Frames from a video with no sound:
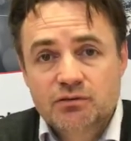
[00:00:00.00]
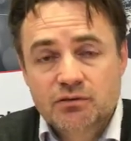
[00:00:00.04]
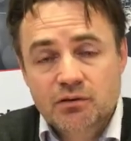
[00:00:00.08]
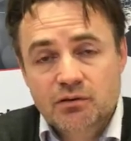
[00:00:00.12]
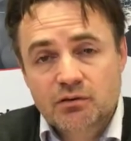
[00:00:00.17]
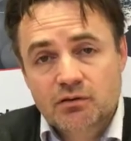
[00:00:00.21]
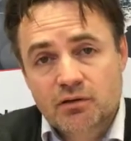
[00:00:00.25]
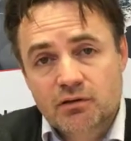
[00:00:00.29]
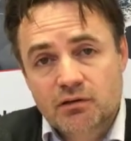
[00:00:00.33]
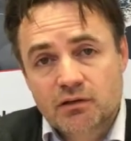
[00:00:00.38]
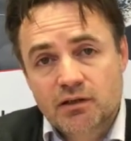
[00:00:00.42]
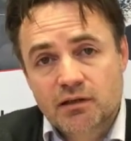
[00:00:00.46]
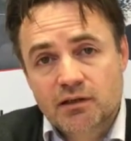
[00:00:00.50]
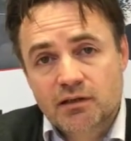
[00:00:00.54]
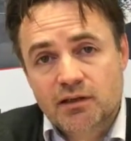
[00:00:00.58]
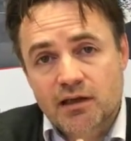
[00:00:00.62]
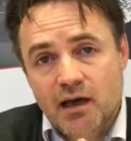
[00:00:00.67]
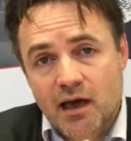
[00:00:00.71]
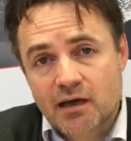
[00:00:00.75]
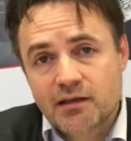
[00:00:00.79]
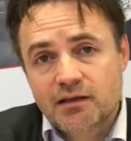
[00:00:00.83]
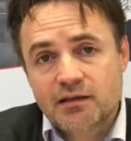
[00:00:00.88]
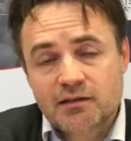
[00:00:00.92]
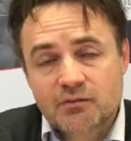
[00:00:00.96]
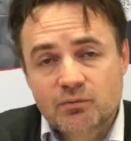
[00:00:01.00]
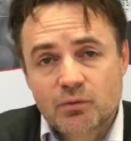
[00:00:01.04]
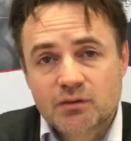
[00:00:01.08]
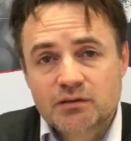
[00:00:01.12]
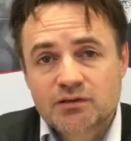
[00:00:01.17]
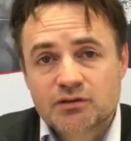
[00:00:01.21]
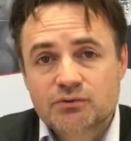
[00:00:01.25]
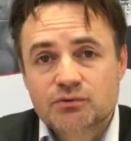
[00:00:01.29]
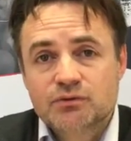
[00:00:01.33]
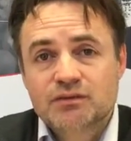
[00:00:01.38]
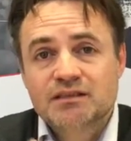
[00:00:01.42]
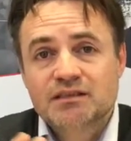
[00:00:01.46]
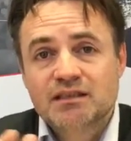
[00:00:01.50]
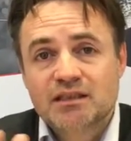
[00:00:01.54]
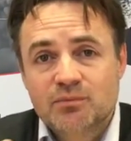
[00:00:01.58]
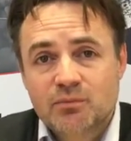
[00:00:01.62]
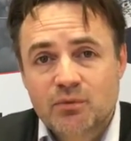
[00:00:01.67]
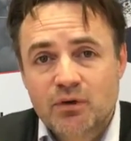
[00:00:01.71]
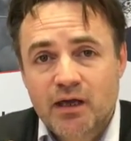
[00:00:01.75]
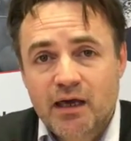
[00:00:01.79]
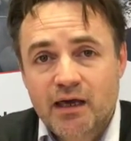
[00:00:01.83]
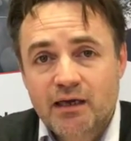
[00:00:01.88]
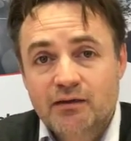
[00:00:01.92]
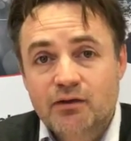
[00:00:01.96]
The idea was to
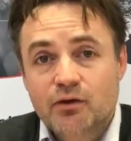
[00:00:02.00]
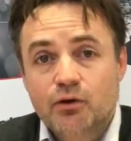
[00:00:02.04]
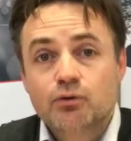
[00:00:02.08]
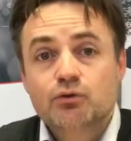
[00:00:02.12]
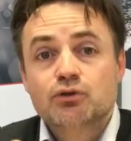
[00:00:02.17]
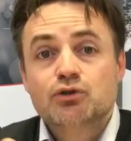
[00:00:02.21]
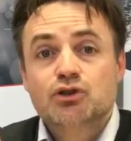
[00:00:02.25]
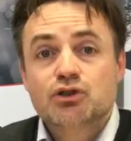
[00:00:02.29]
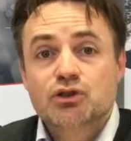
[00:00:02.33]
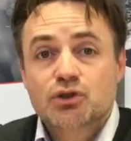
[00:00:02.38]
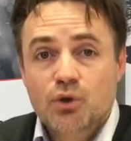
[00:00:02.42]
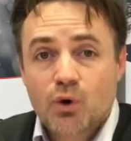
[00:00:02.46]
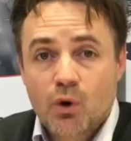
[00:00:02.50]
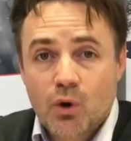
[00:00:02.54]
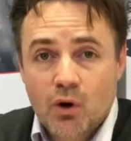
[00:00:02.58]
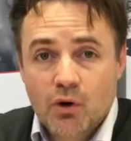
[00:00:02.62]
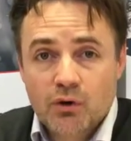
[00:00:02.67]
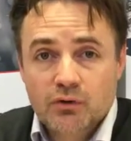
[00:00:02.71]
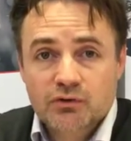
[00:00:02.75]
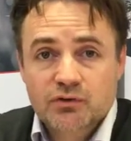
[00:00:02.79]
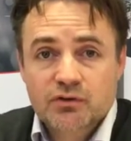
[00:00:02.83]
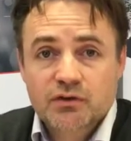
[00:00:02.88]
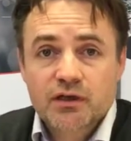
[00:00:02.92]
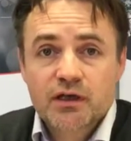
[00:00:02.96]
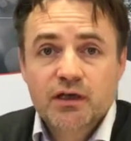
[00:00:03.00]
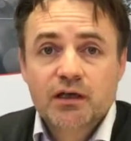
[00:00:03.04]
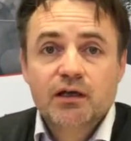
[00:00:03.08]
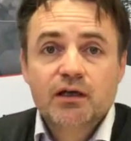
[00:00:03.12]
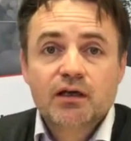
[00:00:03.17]
simulate a short